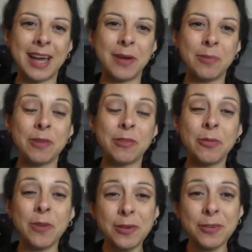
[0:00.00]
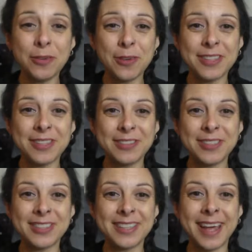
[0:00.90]
I hope you have a wonderful rest of
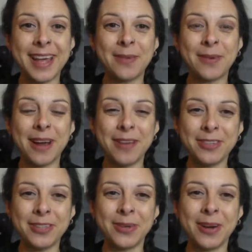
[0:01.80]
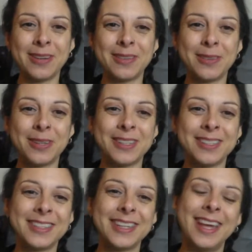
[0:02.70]
your day wherever you are in the
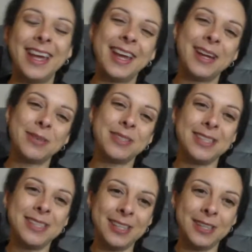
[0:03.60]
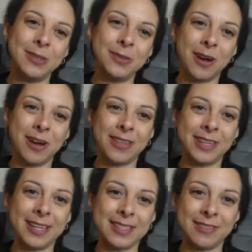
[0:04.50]
world. And I will see you on the
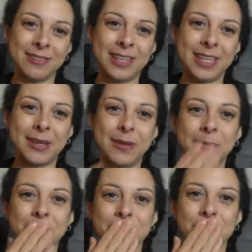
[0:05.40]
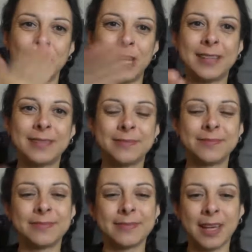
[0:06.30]
next video. Mwah.
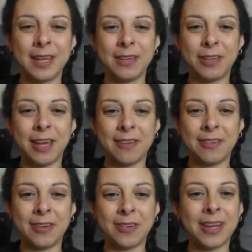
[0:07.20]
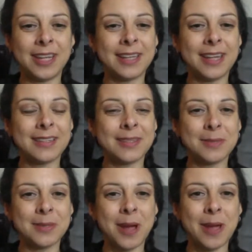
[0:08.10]
And if you haven't already, like,
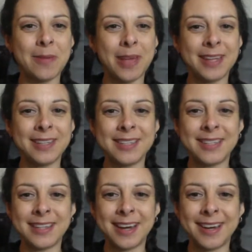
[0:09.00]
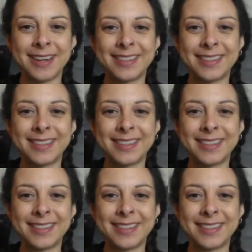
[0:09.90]
subscribe, and share.